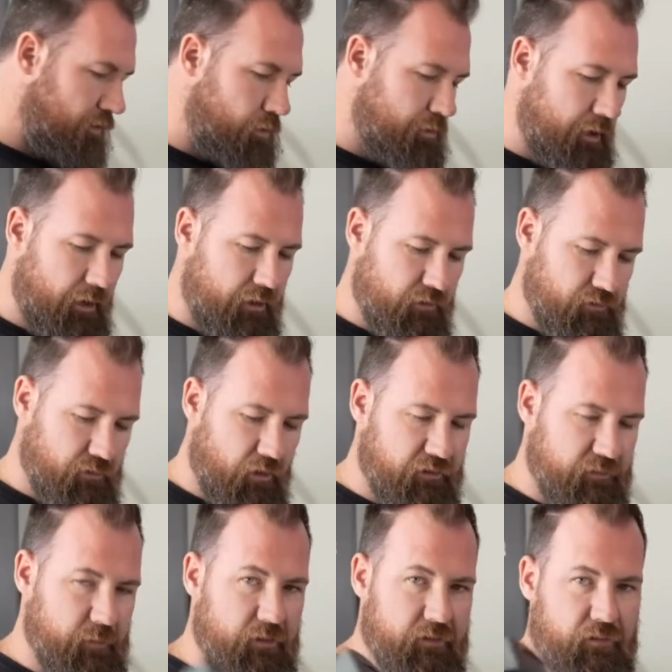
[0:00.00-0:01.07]
audio
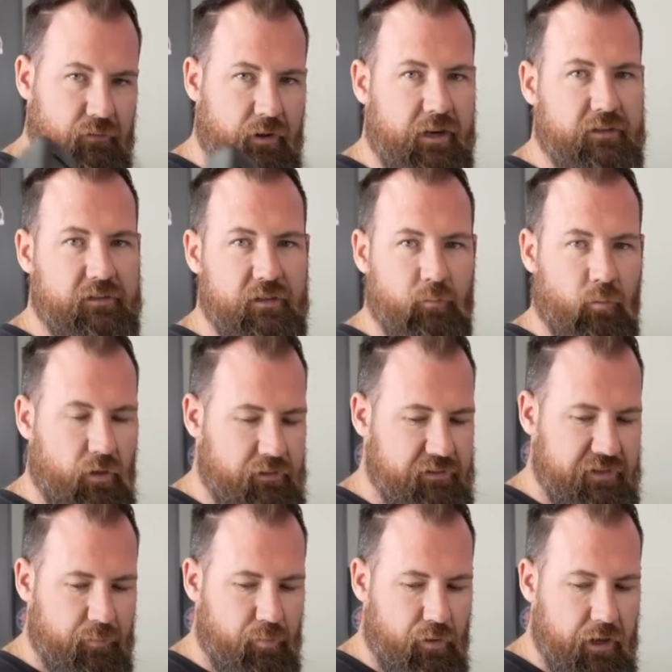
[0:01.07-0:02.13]
controls, because the wreckers didn't want to
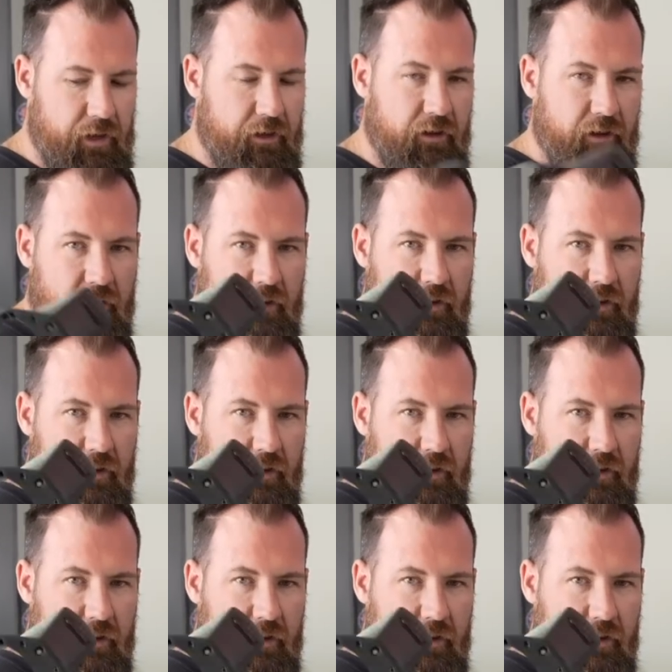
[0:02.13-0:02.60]
separate it.